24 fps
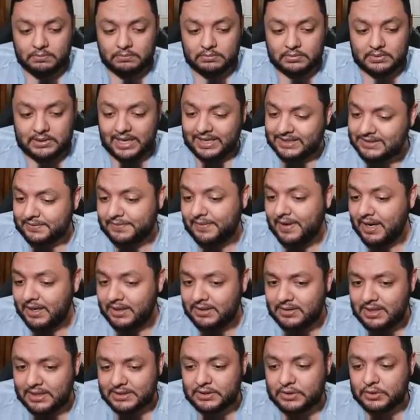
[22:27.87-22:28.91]
that's fine.
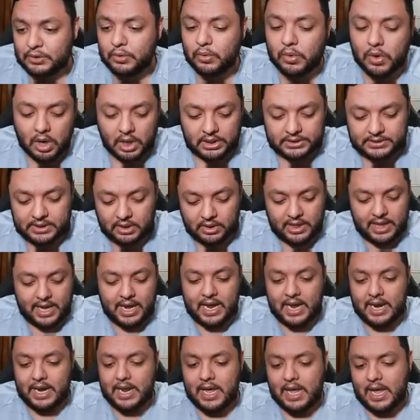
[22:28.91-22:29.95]
That's two cards out of the
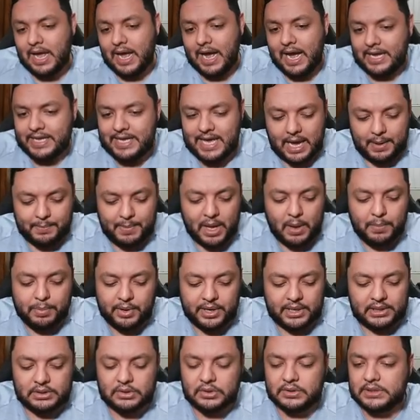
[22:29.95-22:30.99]
hand. And yeah, my
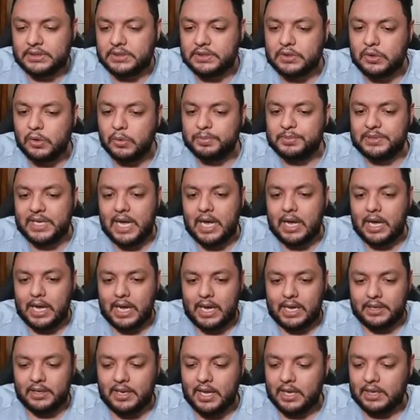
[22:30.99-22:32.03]
opponent just scoops out
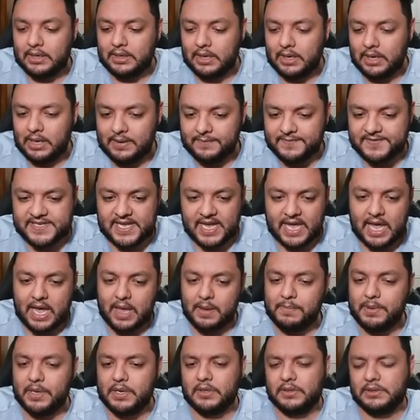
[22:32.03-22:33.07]
and, and leaves the game
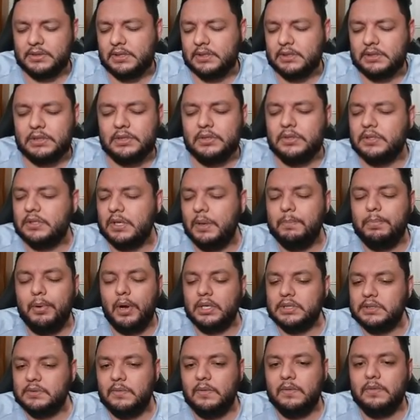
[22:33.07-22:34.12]
because it's just
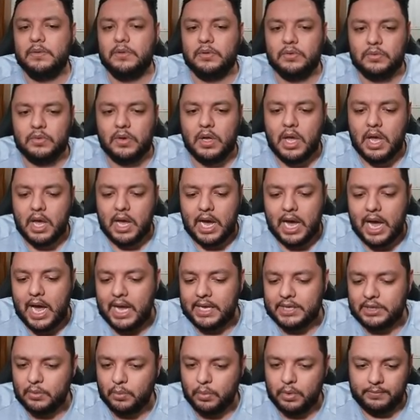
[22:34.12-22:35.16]
impossible to uh,
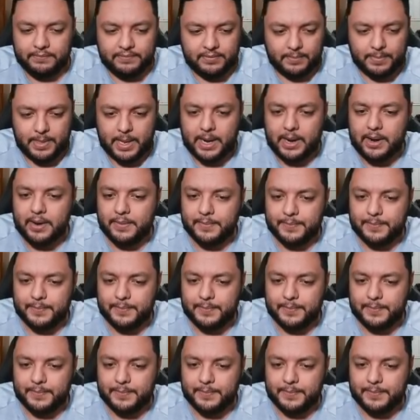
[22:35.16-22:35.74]
to win from there.